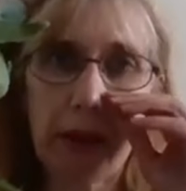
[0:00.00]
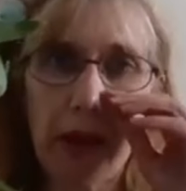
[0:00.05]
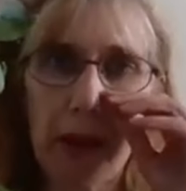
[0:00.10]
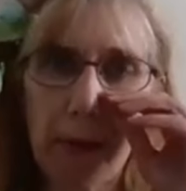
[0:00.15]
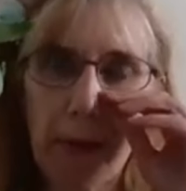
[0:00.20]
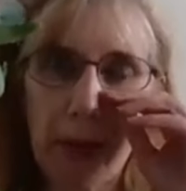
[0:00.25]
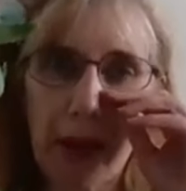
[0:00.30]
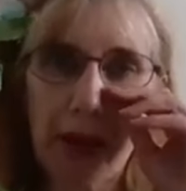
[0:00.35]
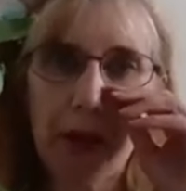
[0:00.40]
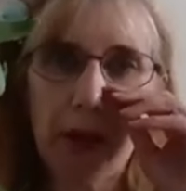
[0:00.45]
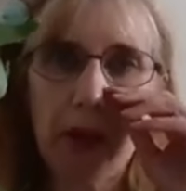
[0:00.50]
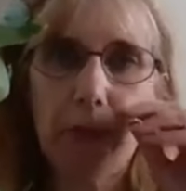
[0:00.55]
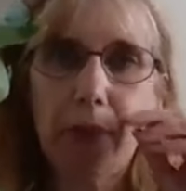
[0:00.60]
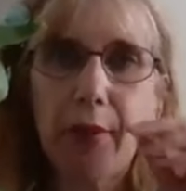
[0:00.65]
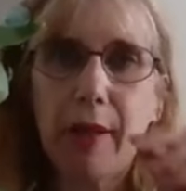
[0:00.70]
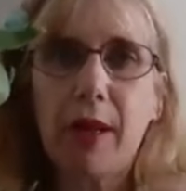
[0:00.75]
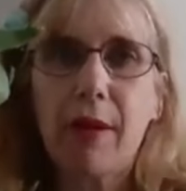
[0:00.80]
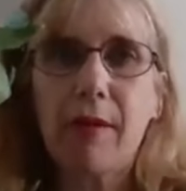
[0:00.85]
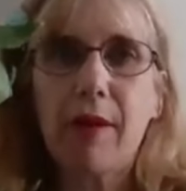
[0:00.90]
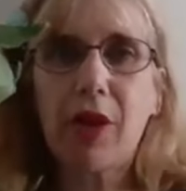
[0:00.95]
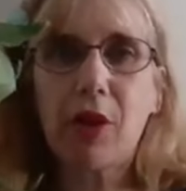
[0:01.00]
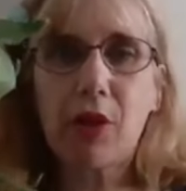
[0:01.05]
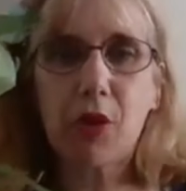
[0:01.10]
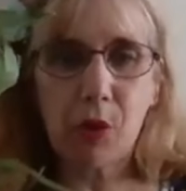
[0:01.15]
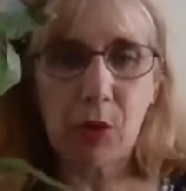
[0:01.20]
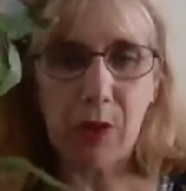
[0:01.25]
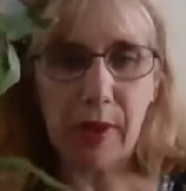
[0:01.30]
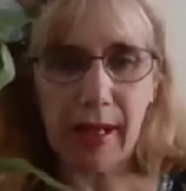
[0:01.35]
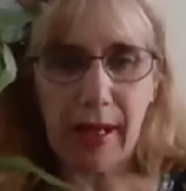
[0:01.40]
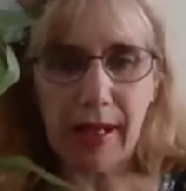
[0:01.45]
That might not be her
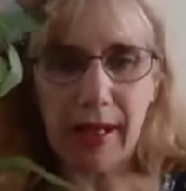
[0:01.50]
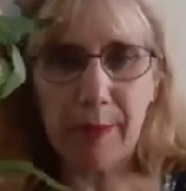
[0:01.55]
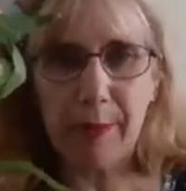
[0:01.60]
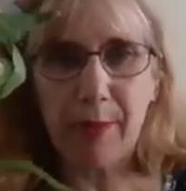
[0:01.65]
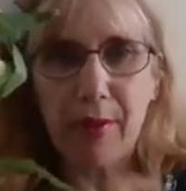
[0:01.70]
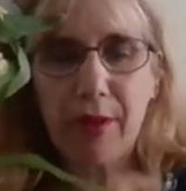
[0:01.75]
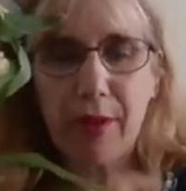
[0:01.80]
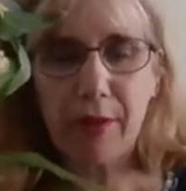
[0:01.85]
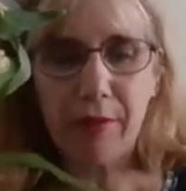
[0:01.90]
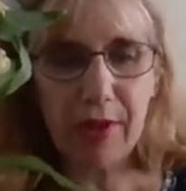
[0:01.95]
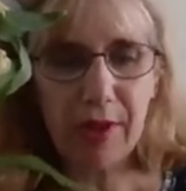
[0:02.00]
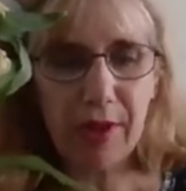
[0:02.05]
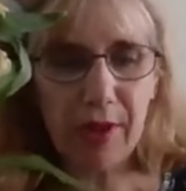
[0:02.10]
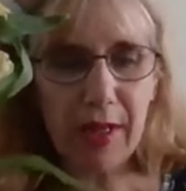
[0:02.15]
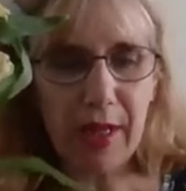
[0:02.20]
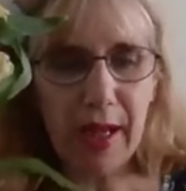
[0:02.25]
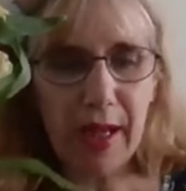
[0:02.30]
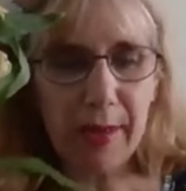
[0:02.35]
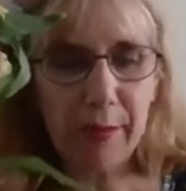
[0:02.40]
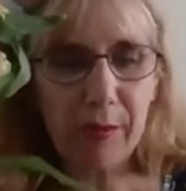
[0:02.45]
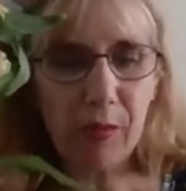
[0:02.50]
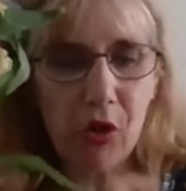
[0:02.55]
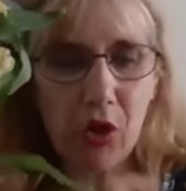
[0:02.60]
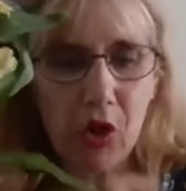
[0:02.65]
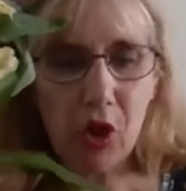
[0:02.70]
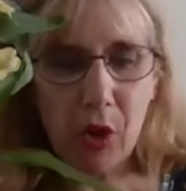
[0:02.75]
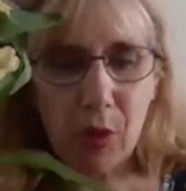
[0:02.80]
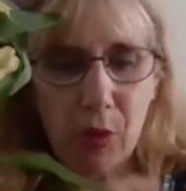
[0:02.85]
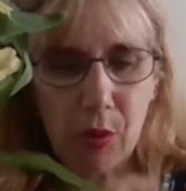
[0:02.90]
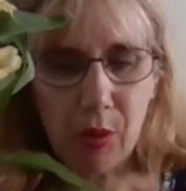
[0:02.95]
actual name, but there is a name
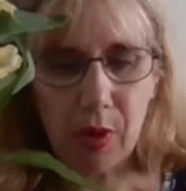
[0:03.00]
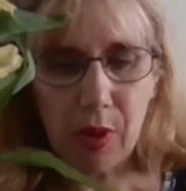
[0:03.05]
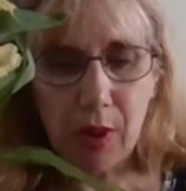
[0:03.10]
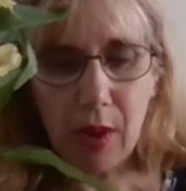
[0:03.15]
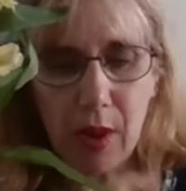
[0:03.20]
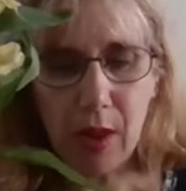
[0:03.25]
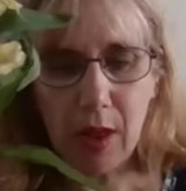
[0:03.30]
Joan,